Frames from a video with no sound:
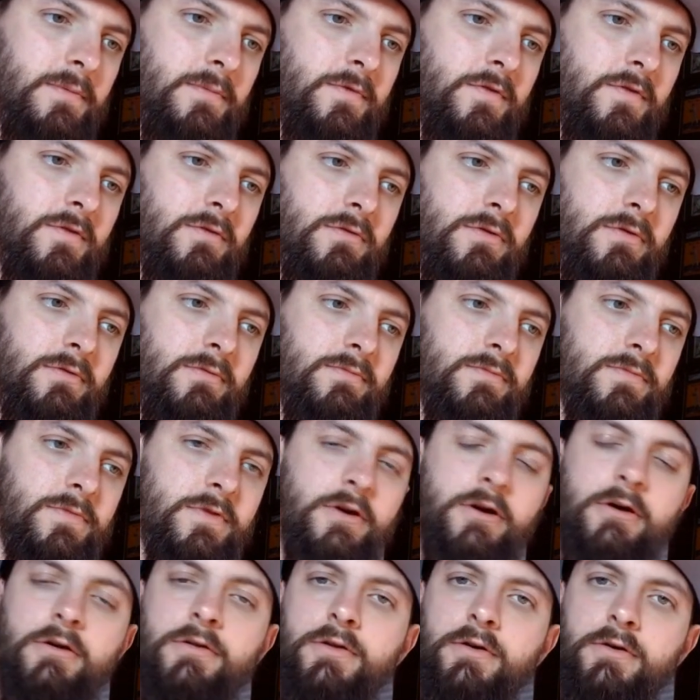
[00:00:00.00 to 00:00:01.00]
So
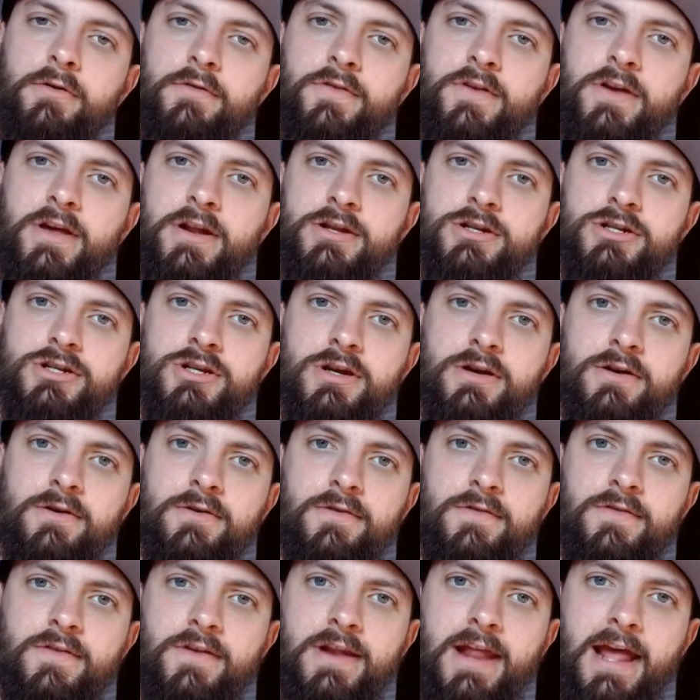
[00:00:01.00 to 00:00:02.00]
there are those kind of
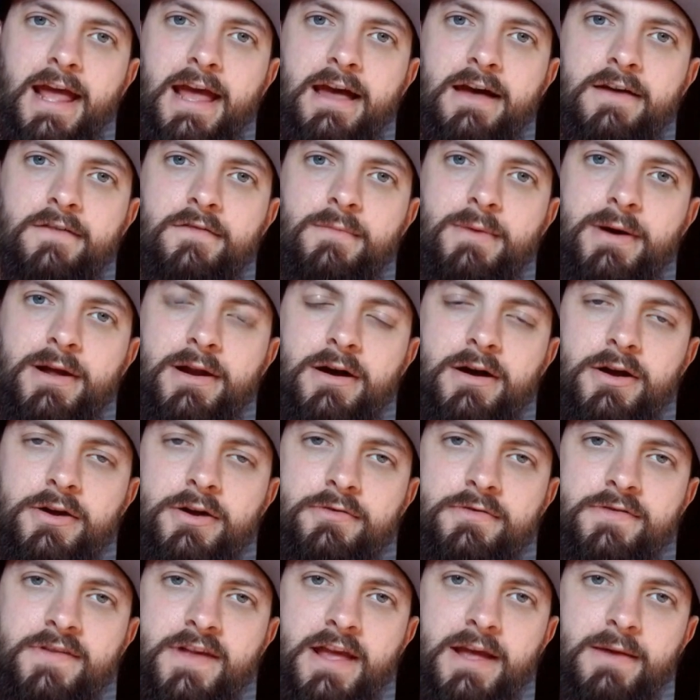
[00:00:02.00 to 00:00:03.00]
shows that have about
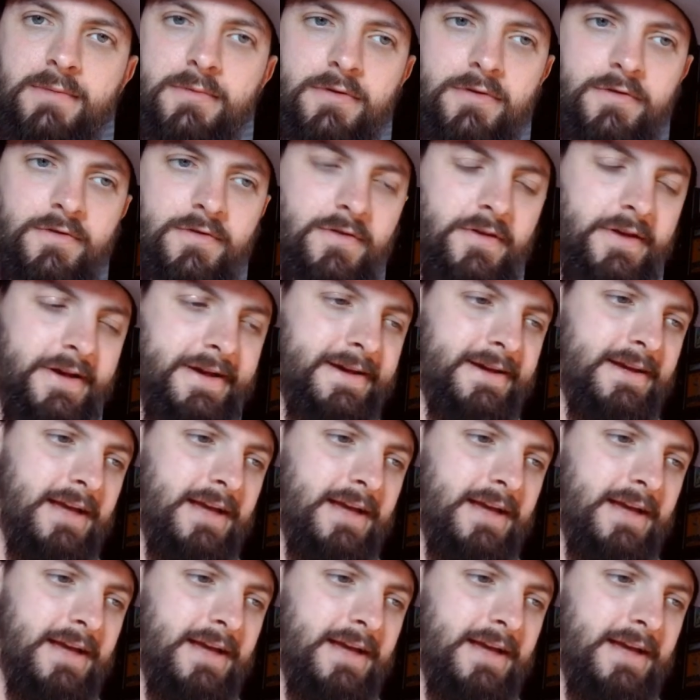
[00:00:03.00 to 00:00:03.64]
100 tables.